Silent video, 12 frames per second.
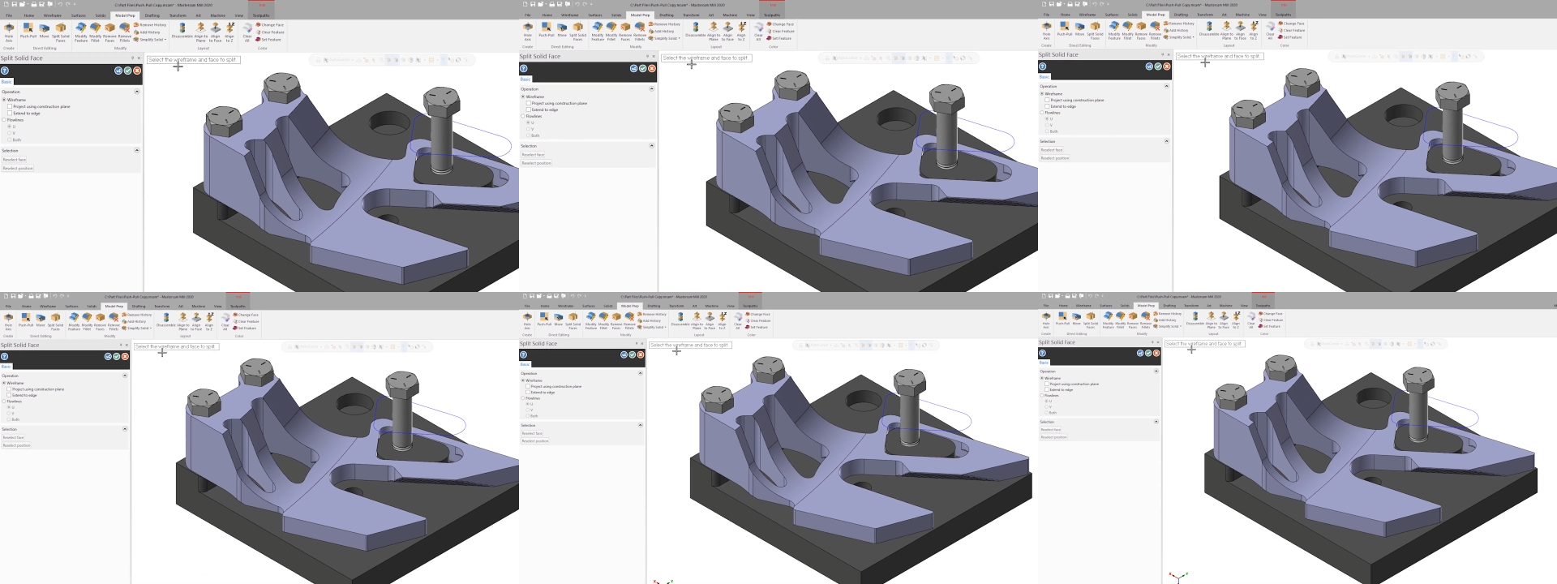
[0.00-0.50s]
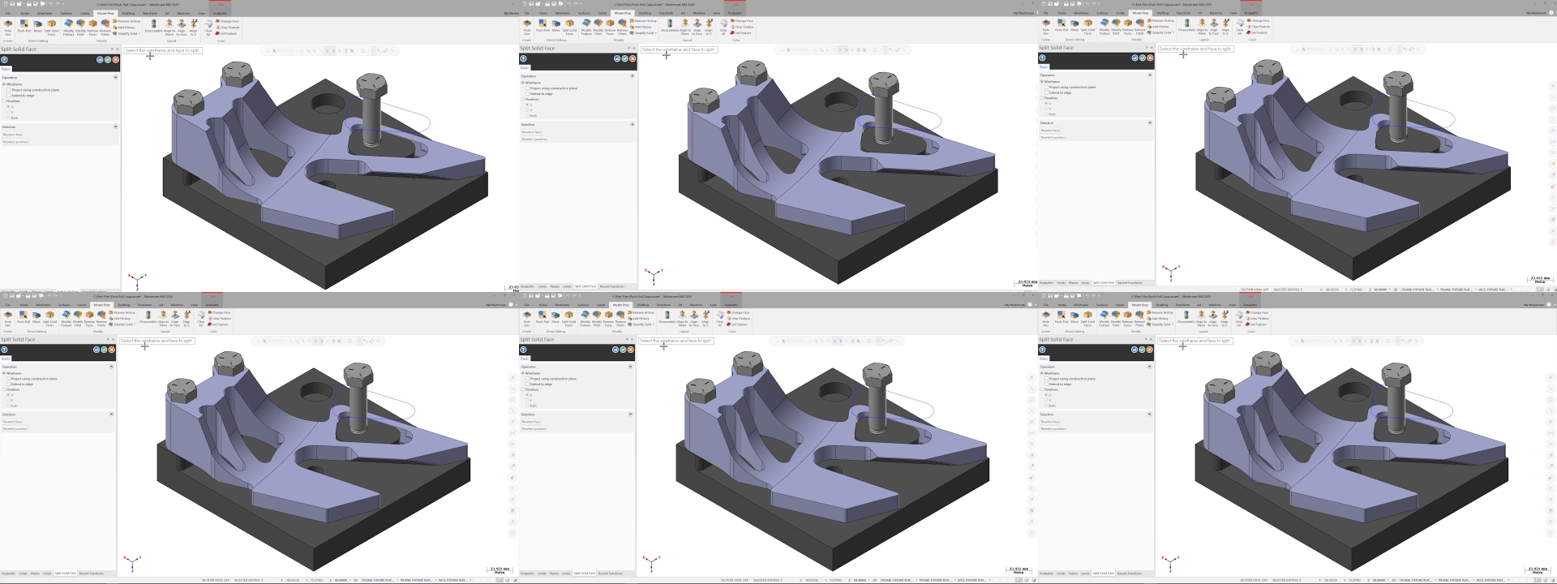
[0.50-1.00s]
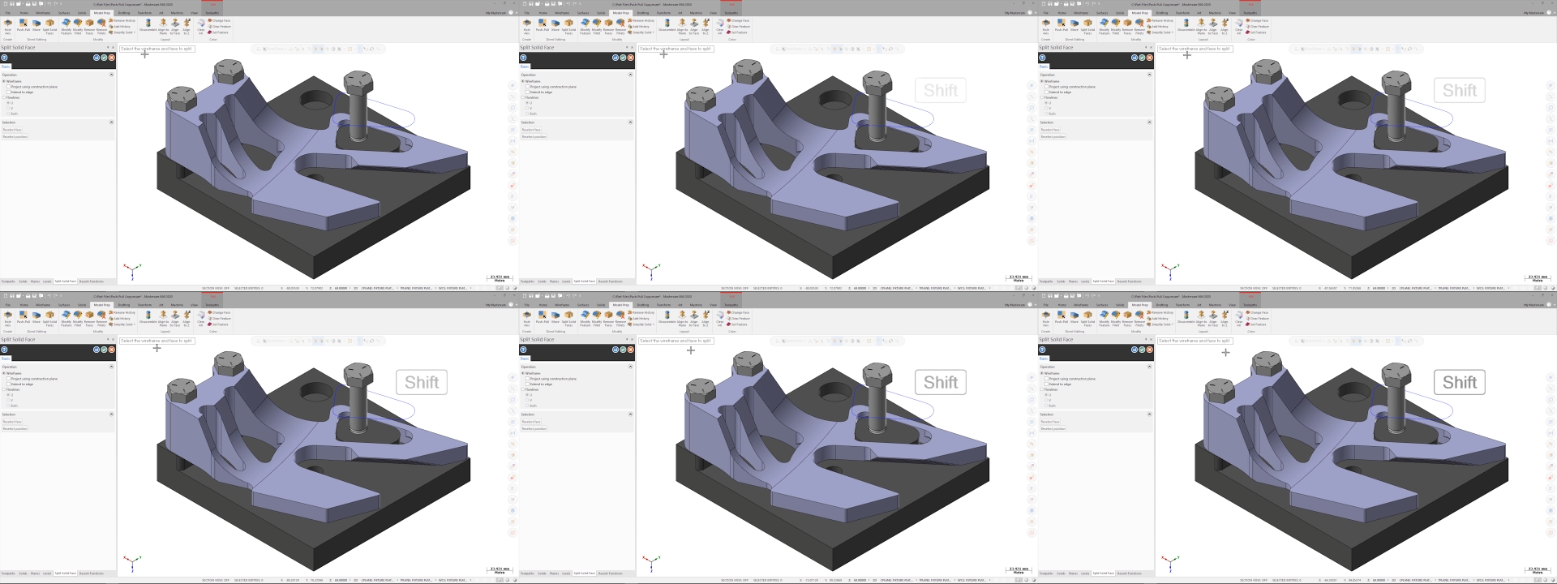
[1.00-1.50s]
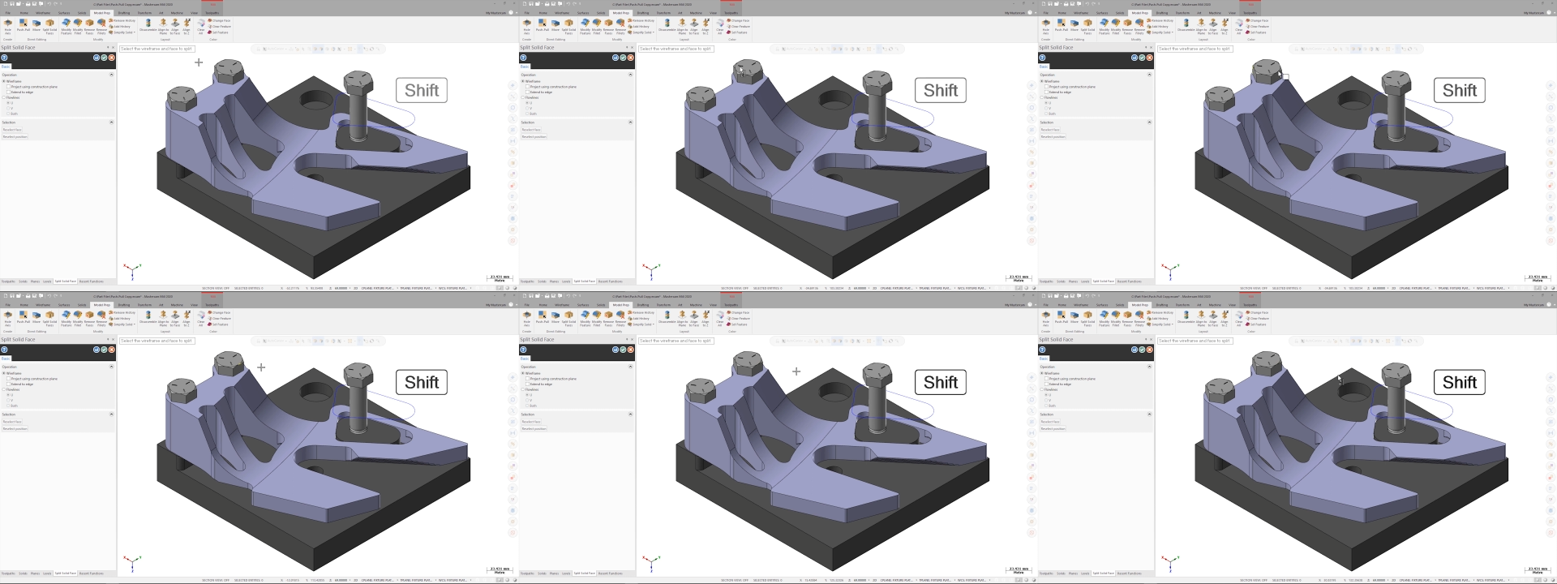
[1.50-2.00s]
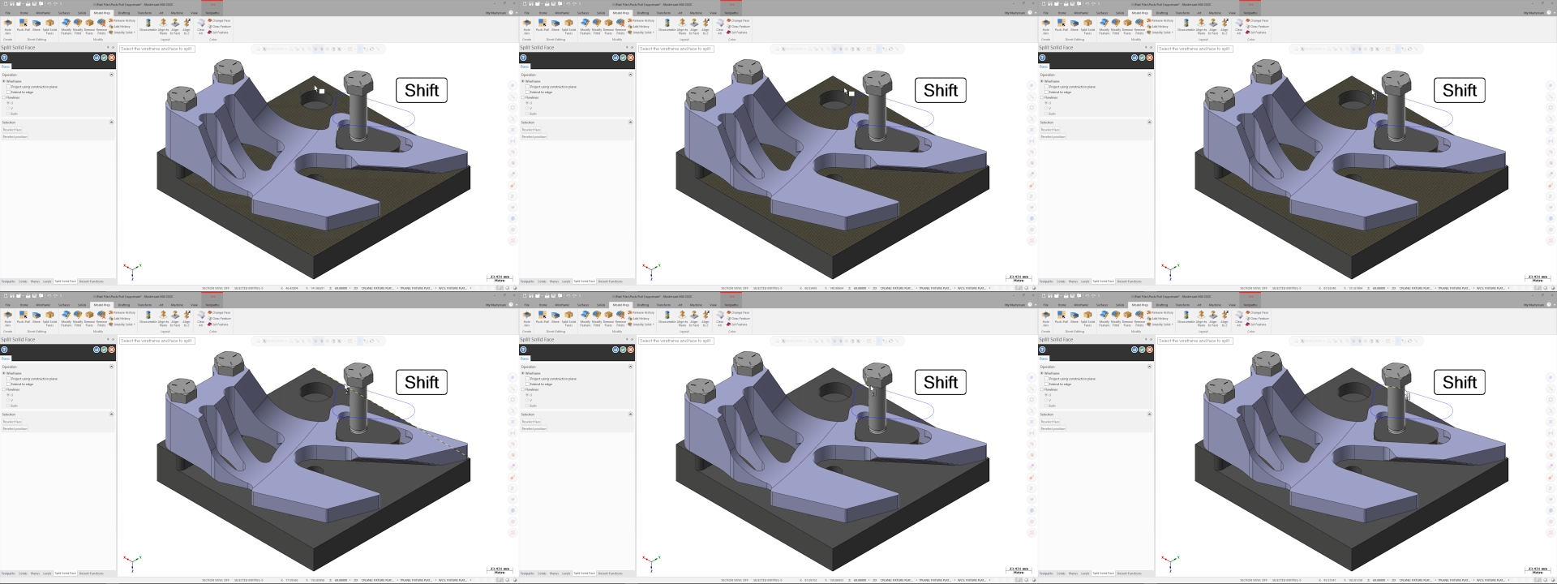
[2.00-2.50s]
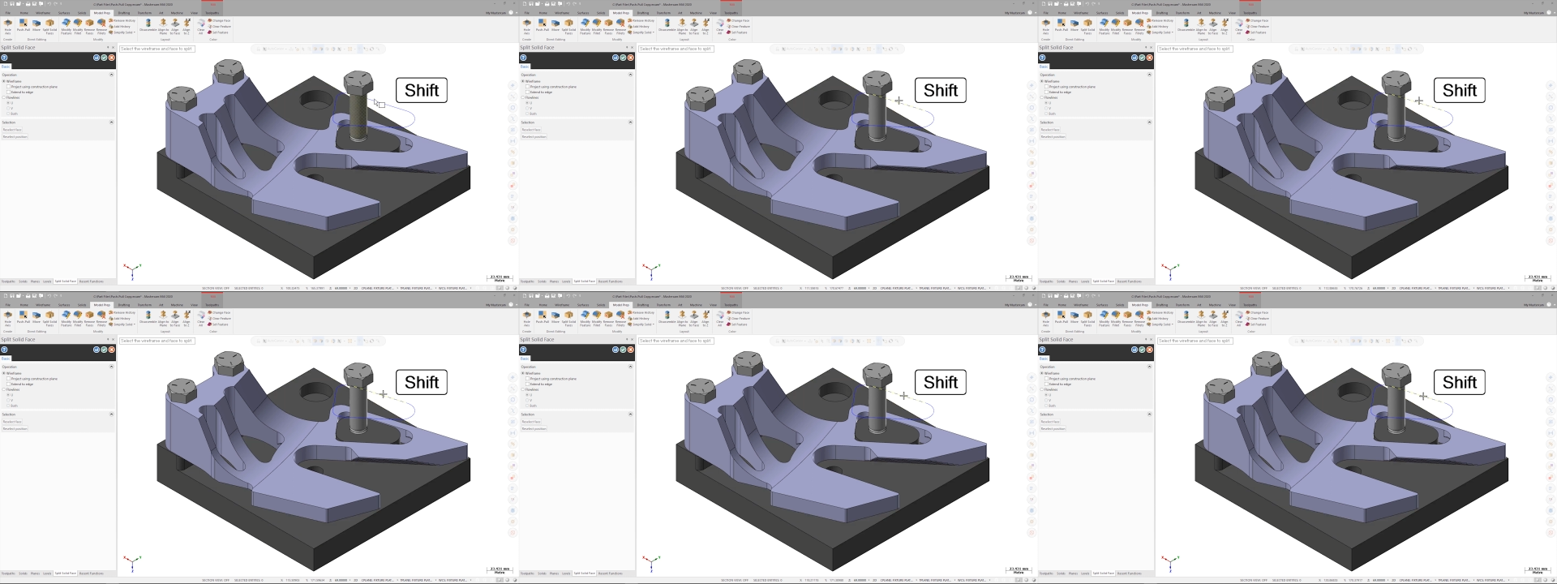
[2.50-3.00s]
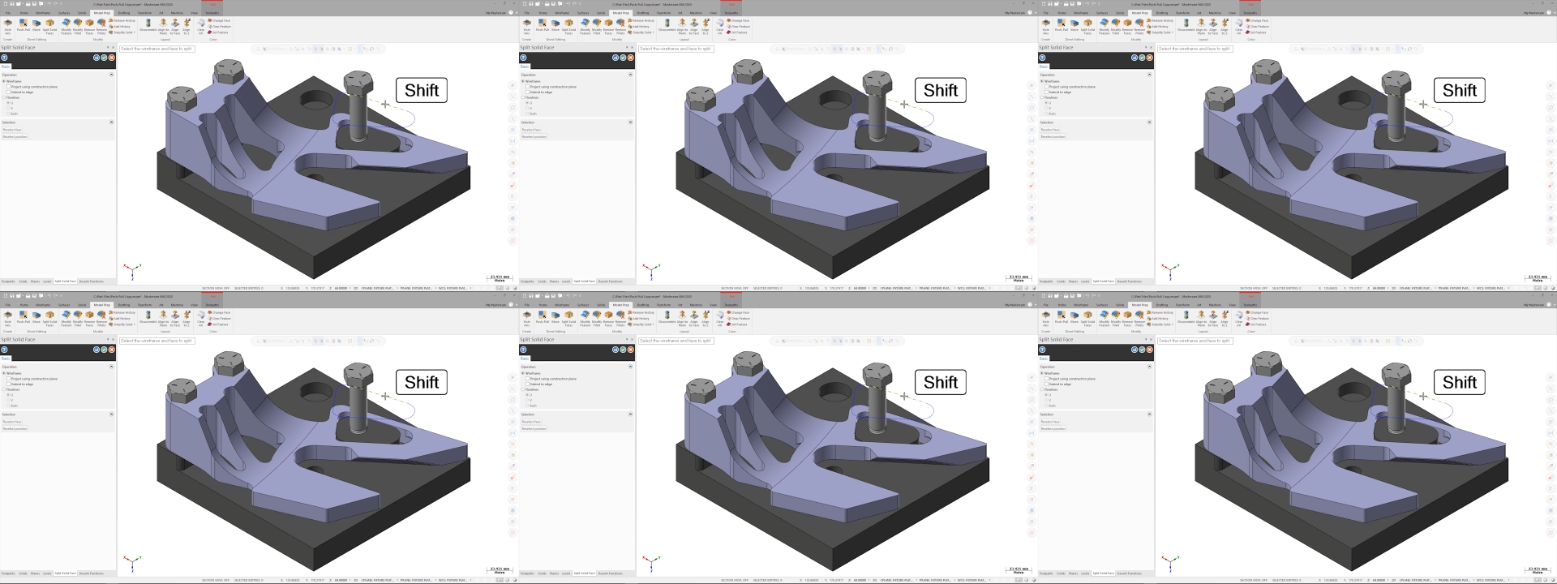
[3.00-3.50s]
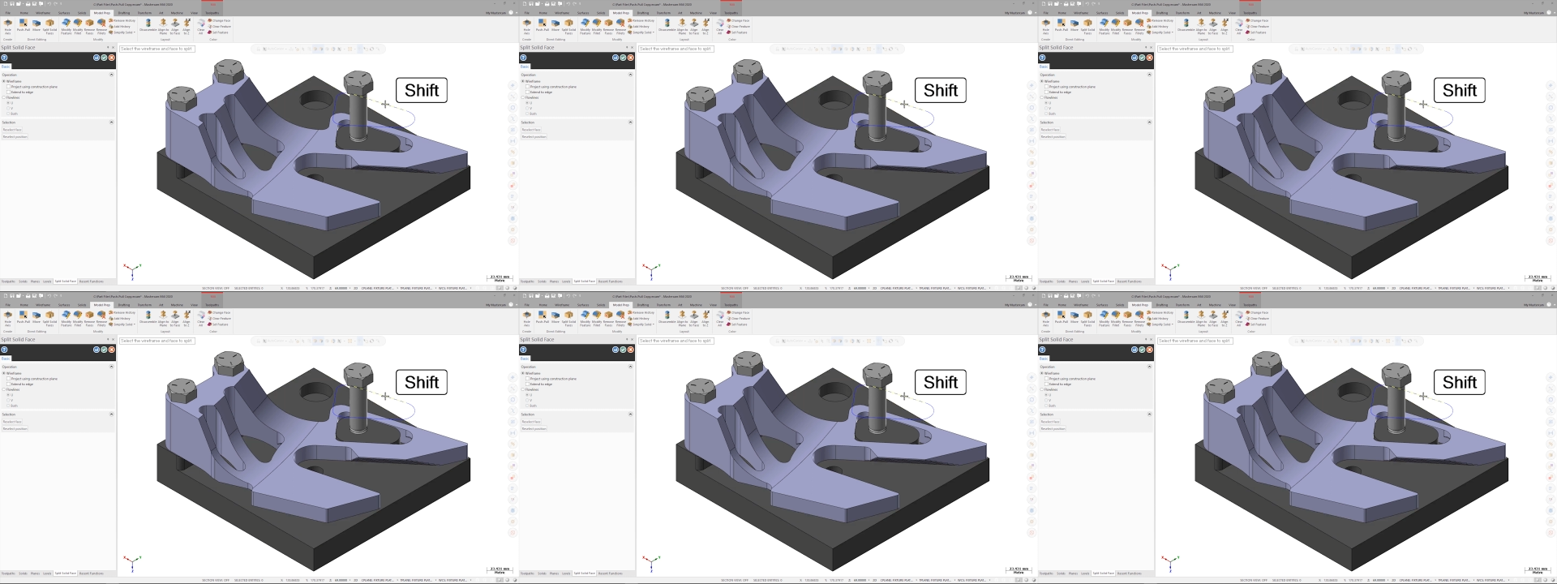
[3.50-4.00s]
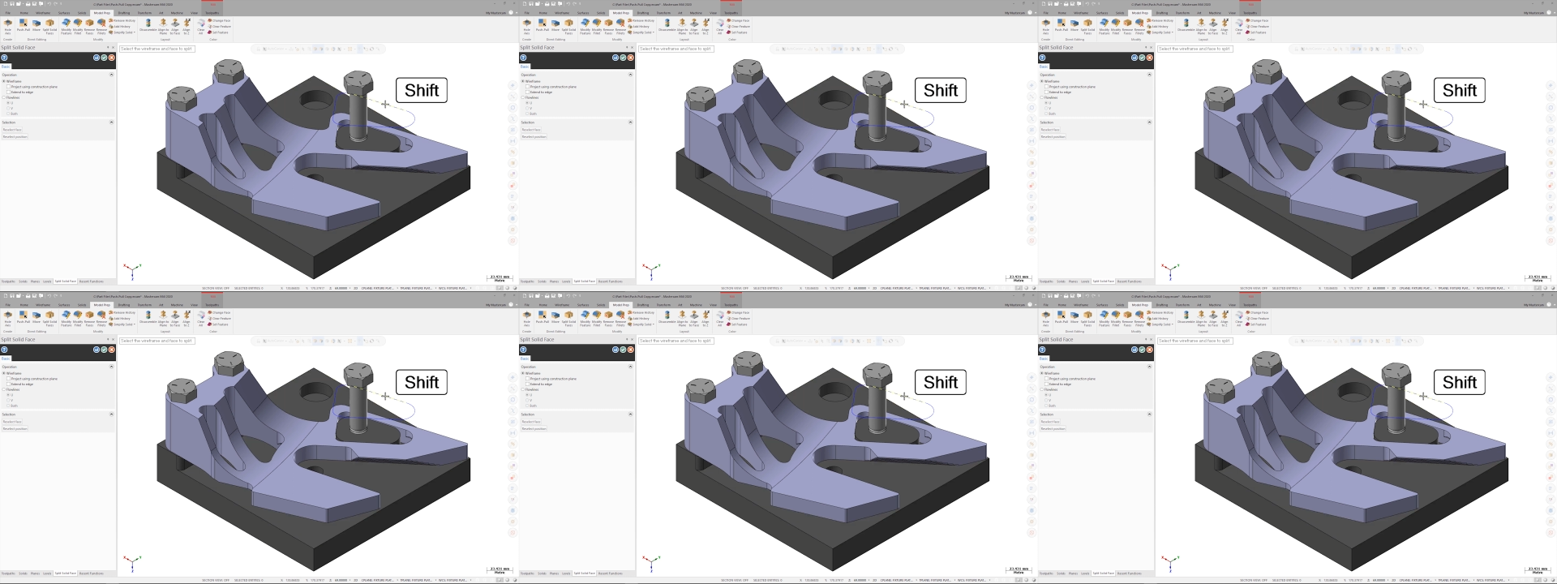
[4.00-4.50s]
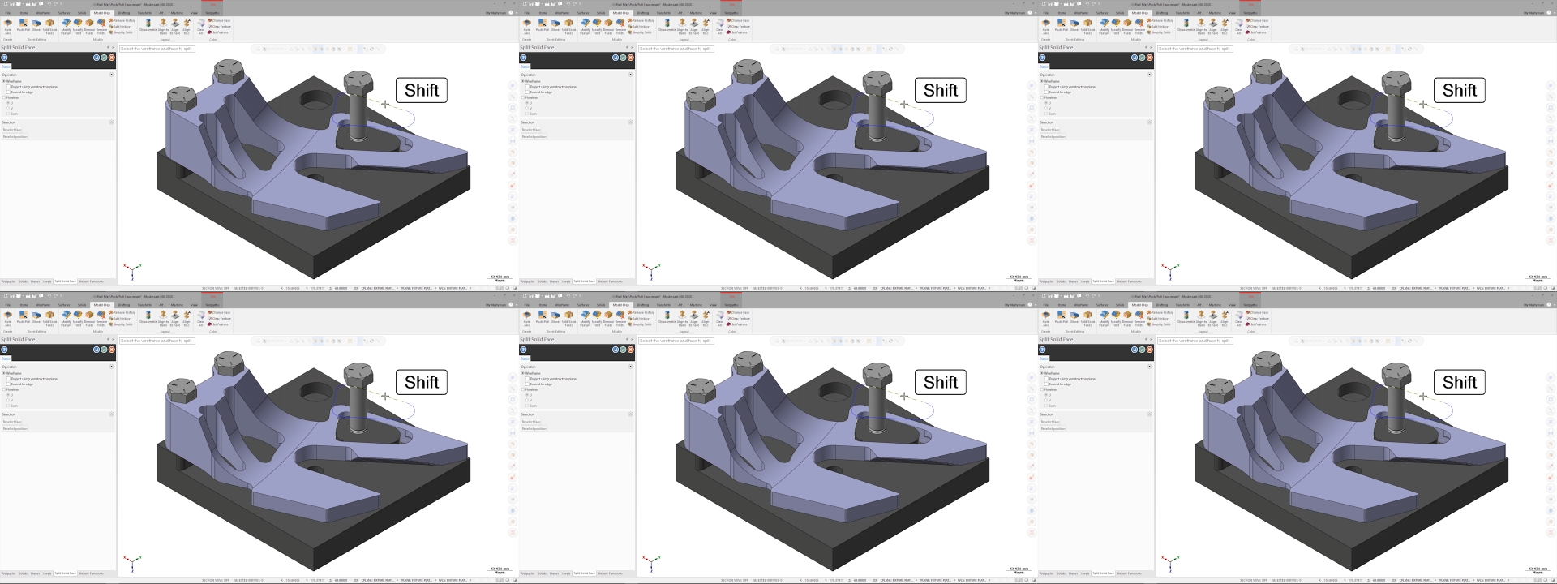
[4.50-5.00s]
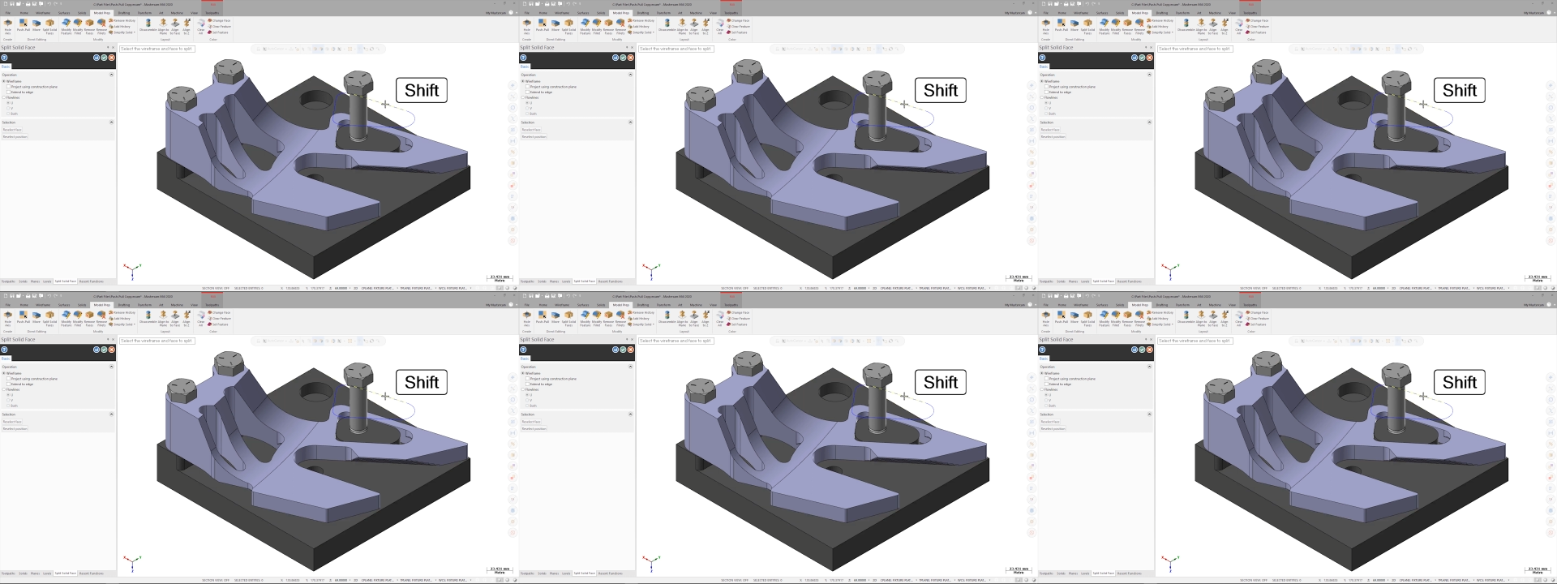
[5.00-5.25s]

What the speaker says: No face is visible, so there are no lips to read.